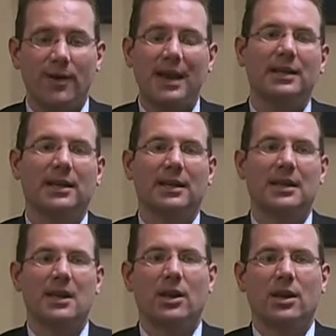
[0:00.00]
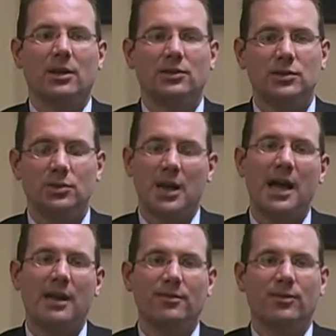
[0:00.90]
Finally, do
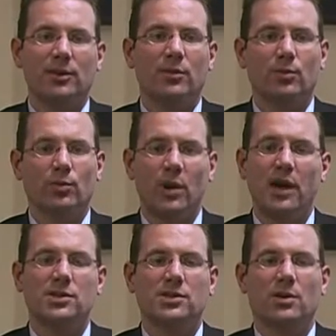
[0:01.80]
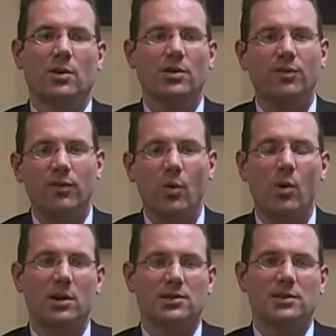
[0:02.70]
not feel rushed or
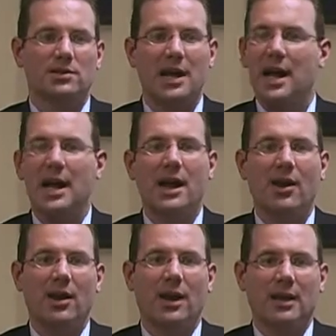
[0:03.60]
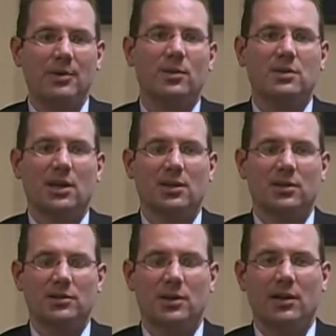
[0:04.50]
forced to hire any
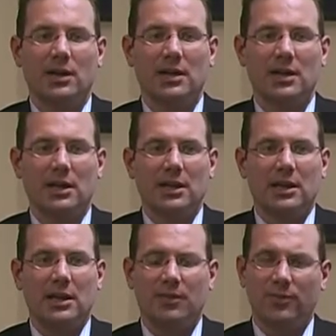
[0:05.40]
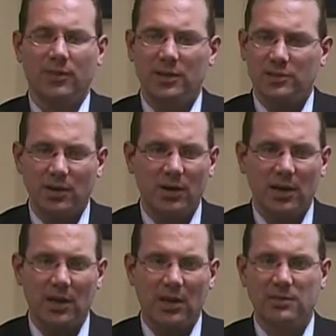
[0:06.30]
particular attorney. If the
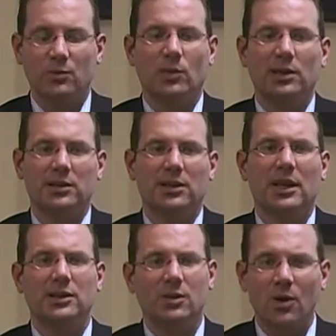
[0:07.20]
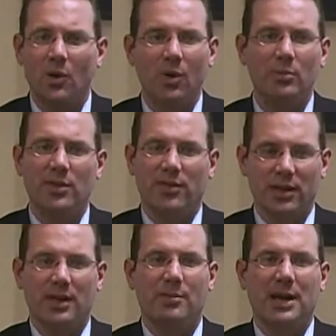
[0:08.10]
attorney isn't willing to let you go home and
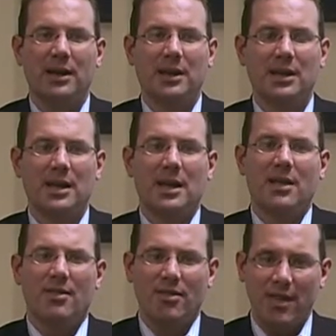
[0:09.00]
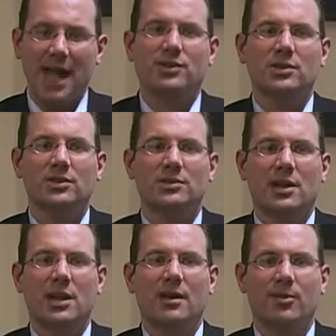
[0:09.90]
think about it, that should
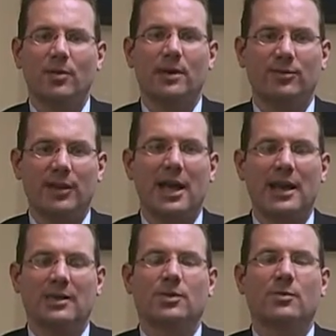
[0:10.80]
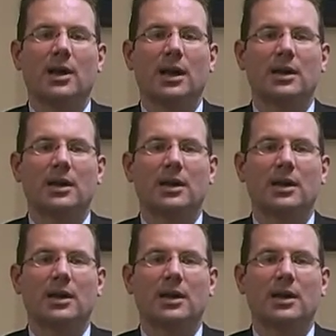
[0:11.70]
set off a red flag in your